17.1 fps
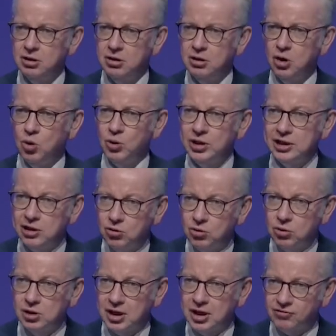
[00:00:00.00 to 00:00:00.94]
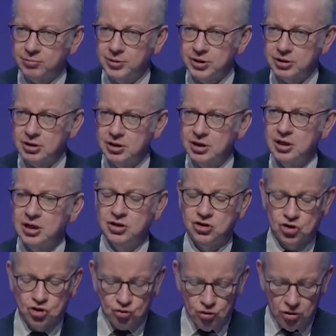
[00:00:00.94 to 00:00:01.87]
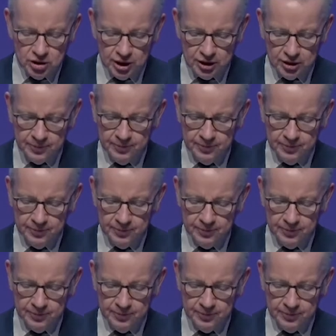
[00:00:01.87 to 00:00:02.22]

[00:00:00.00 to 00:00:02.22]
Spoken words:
when local government is stronger.